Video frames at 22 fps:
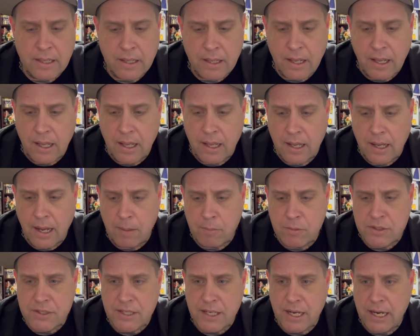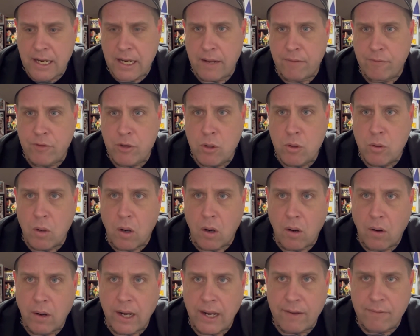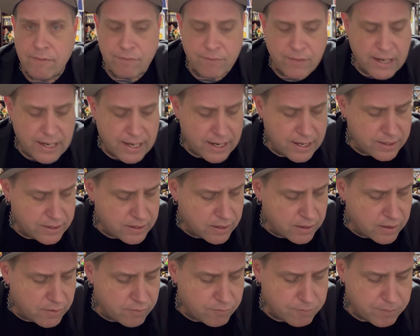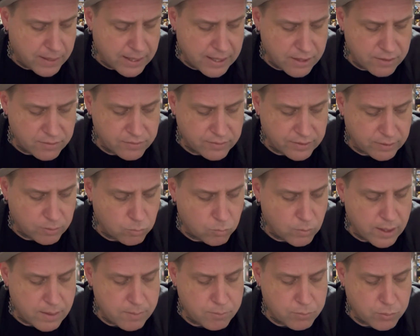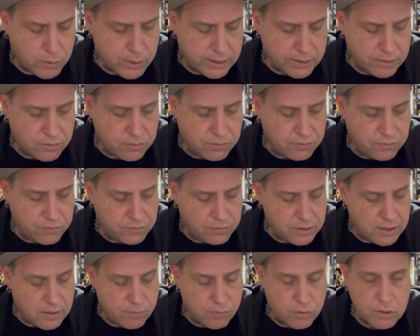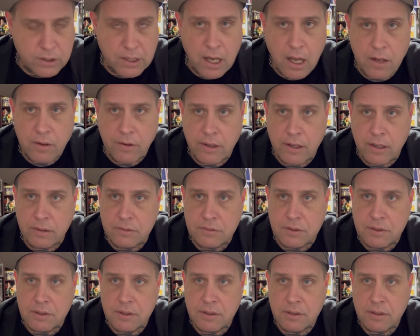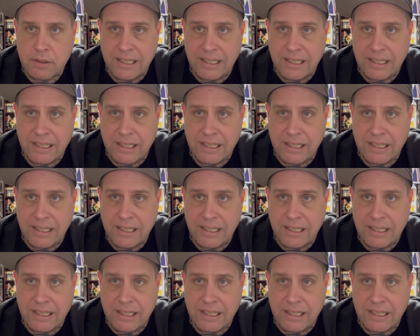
I would say if you are a fan of bands like Red Bricks, Evil Conduct,